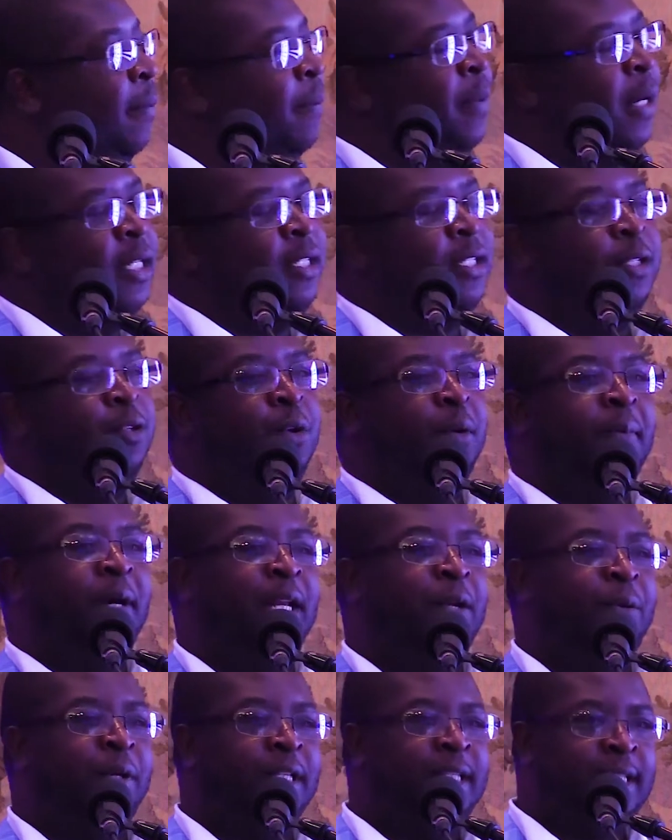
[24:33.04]
But
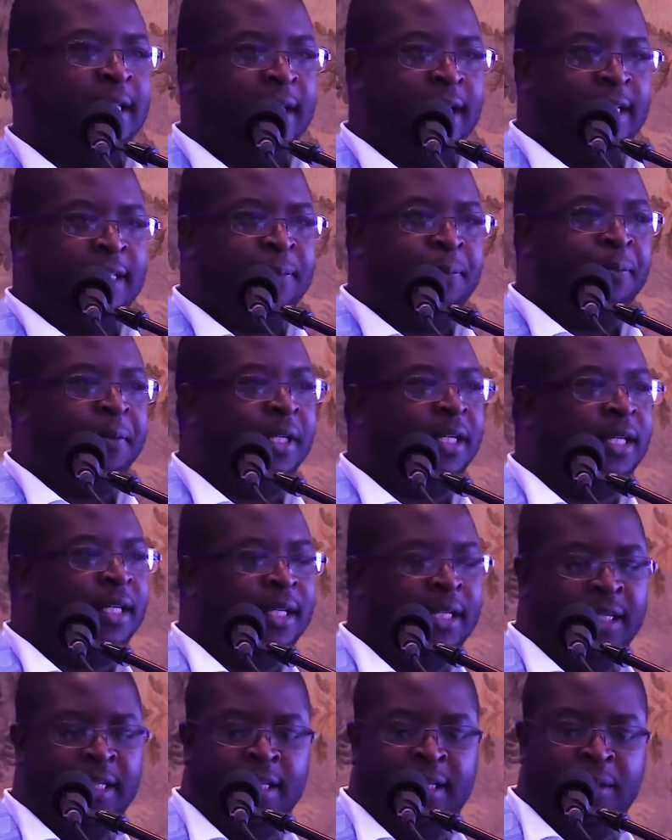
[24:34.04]
normally with
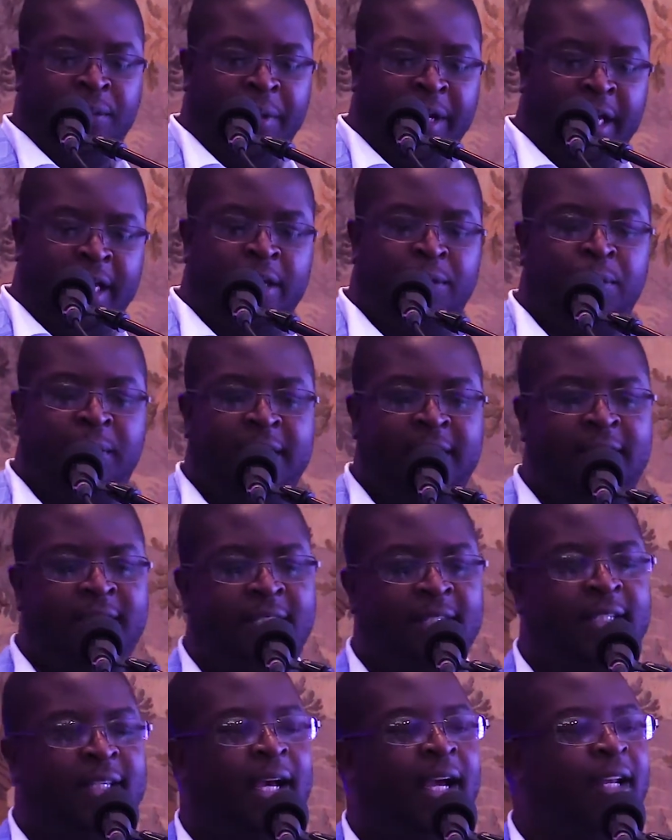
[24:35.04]
CSP, the way it was
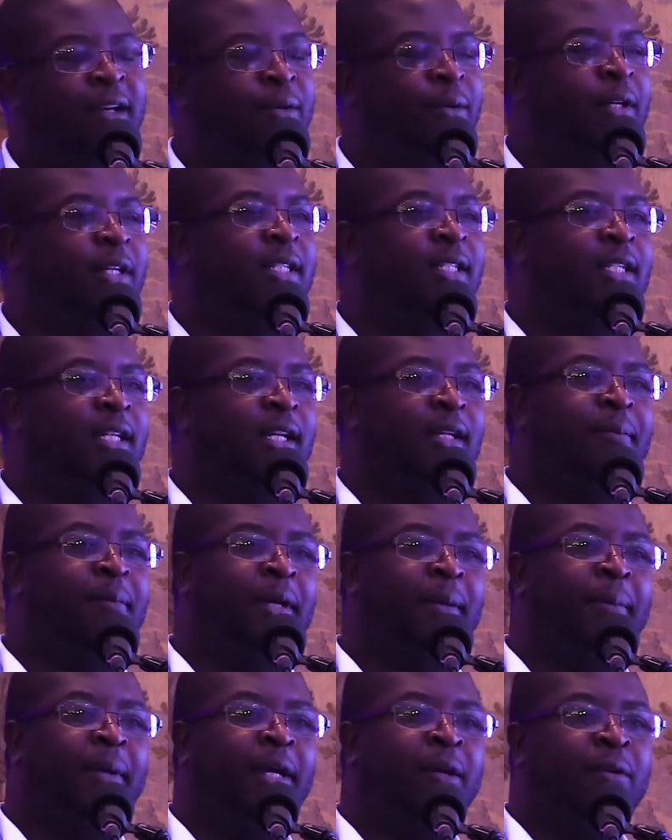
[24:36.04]
designed originally
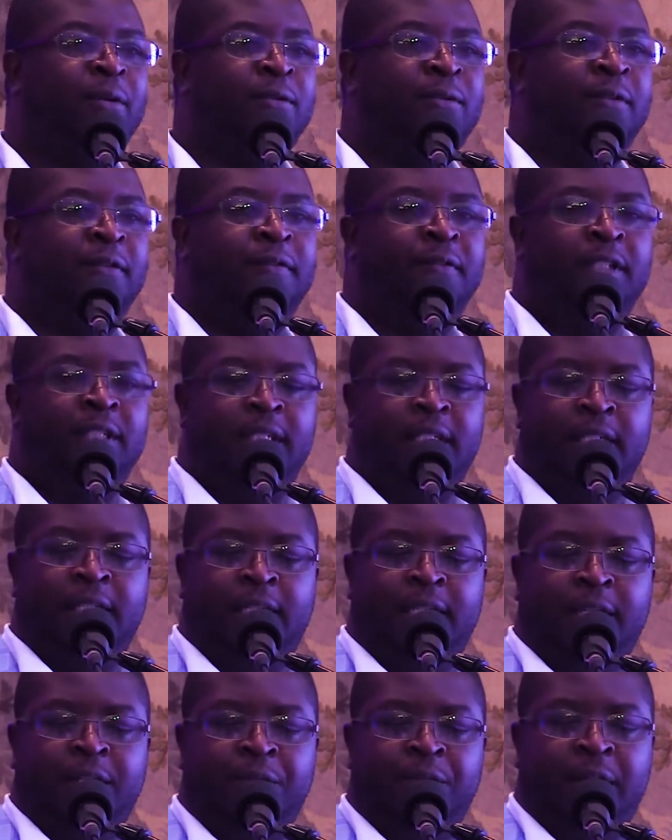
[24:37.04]
by Microsoft,
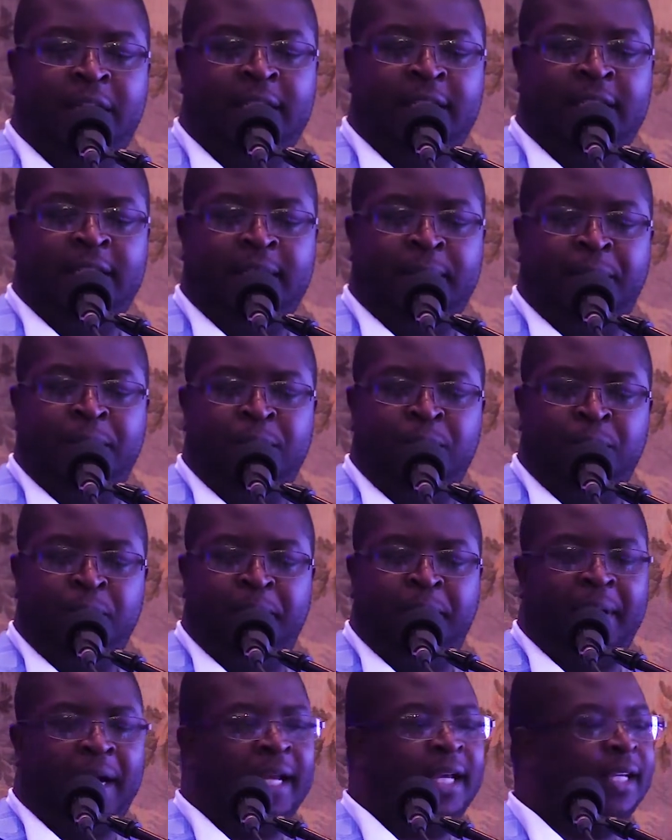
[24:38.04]
you are just supposed to
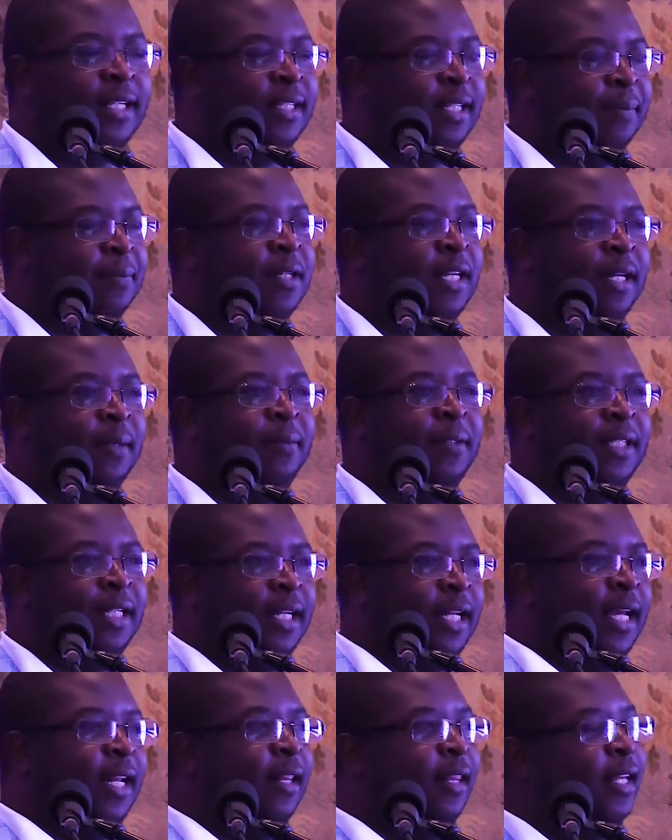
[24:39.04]
buy a subscription
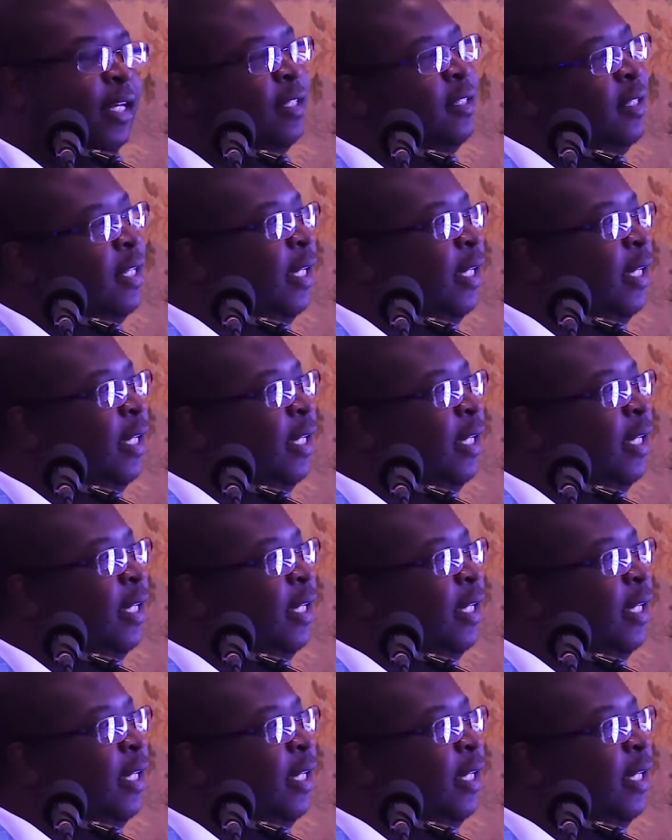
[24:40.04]
and that's